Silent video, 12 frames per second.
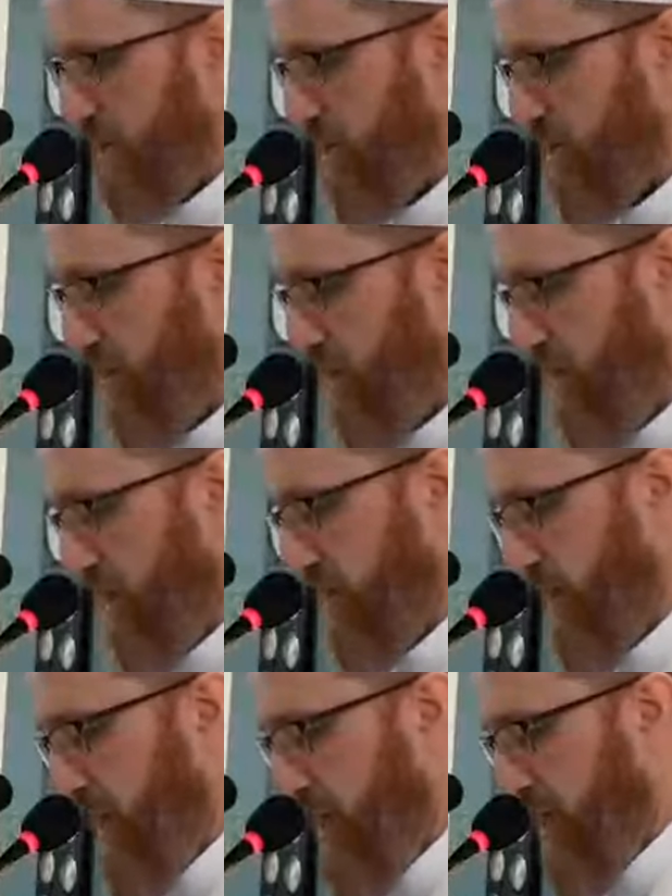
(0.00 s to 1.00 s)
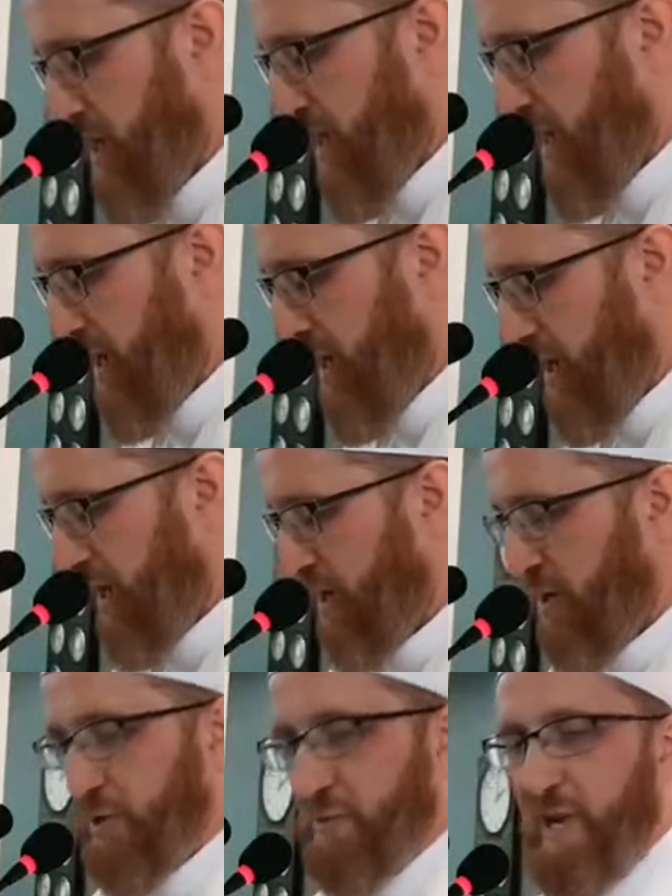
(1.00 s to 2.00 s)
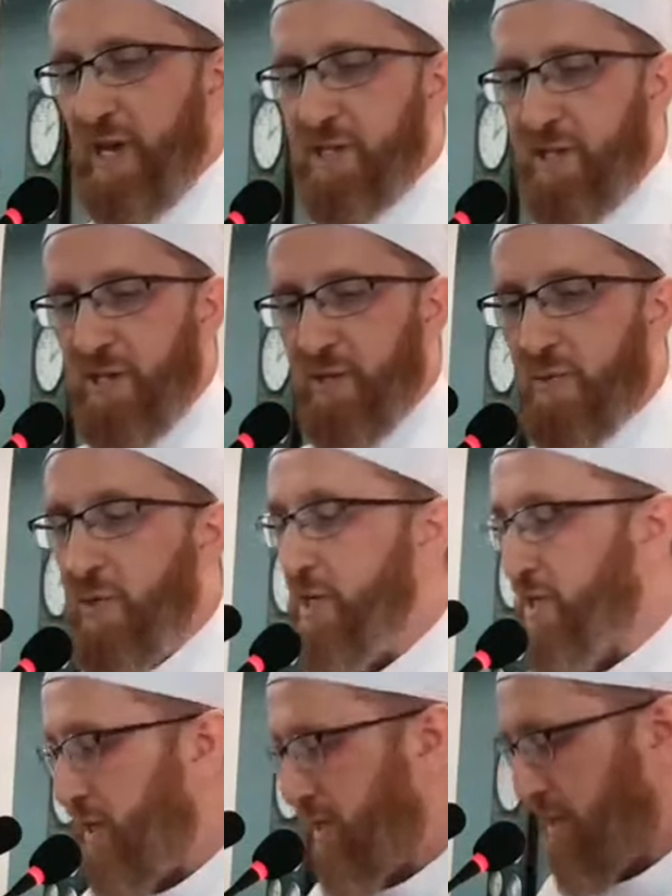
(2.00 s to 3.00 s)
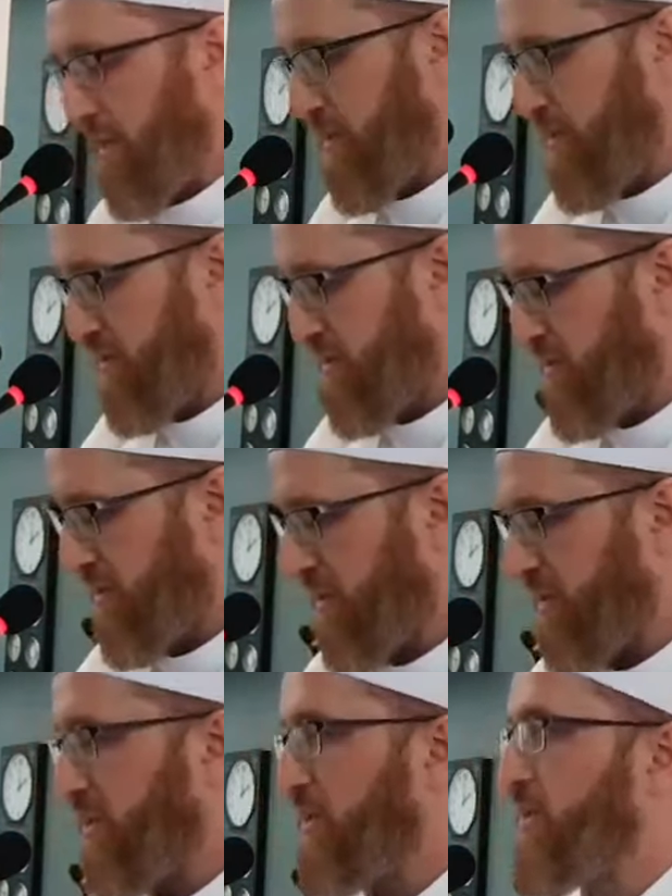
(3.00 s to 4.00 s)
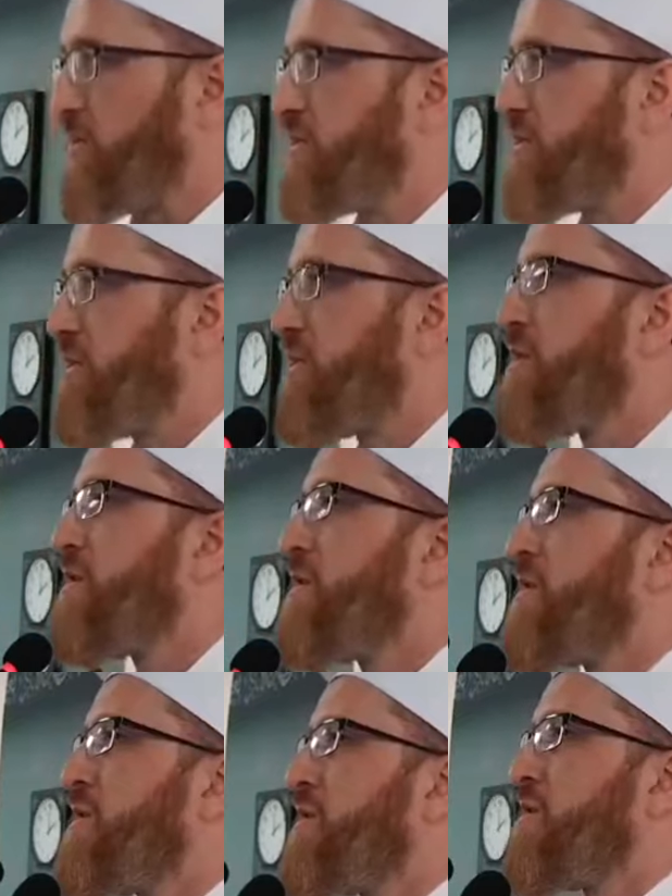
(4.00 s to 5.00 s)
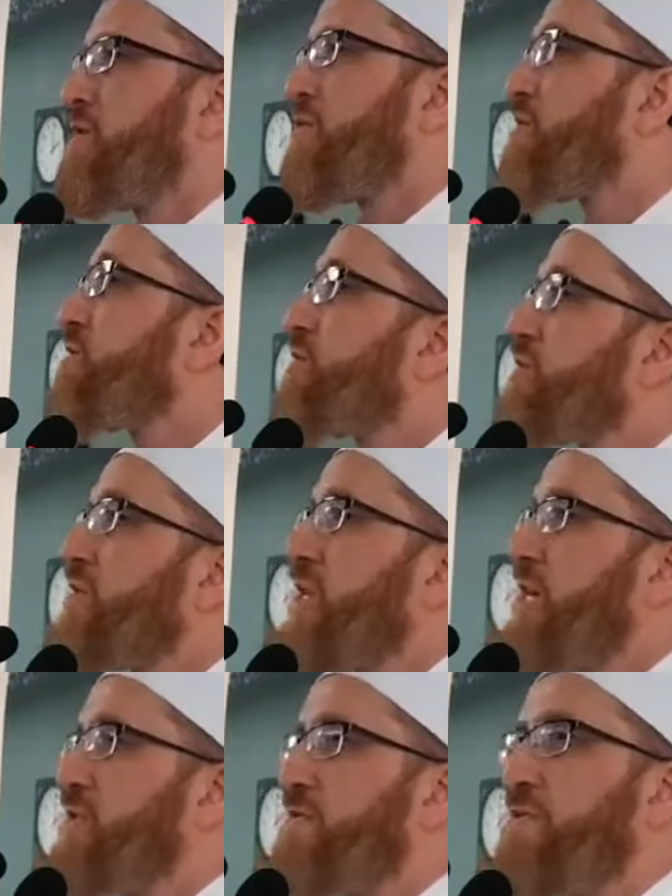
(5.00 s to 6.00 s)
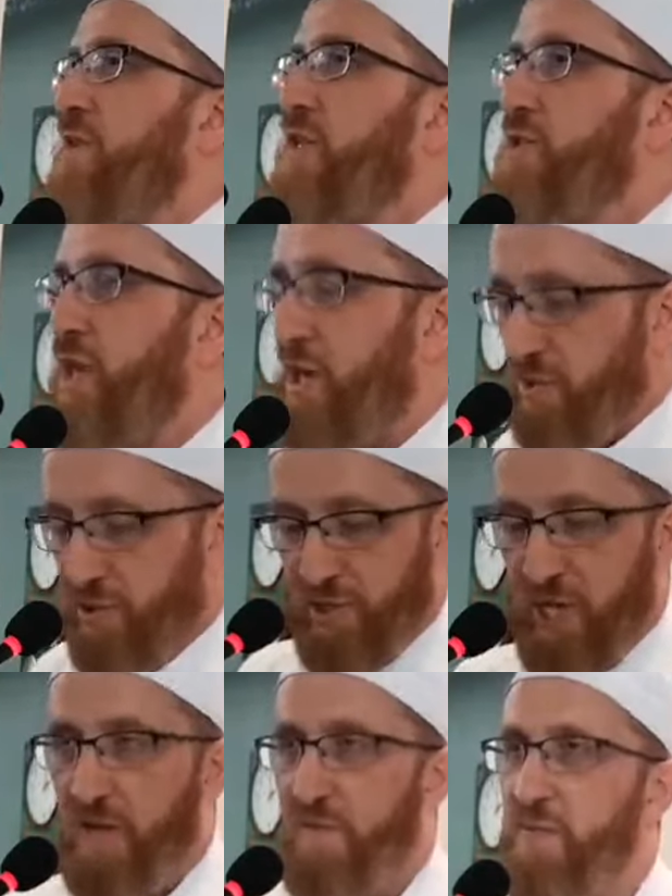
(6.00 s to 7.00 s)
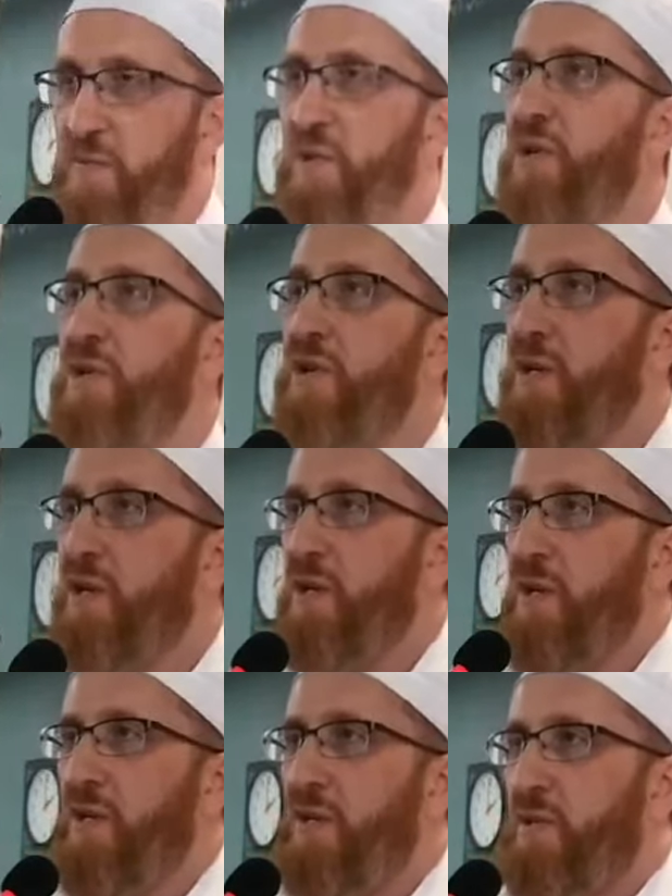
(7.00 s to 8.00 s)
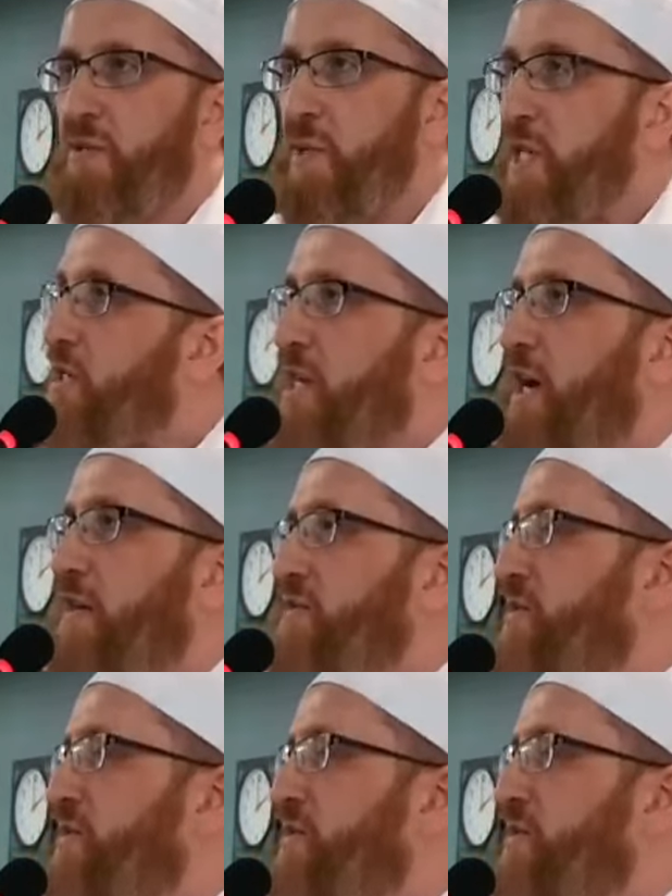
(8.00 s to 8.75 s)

is in your heart, and Allah knows best what is hidden in the heart. So this is the lesson for us to understand from Uhud. We need to have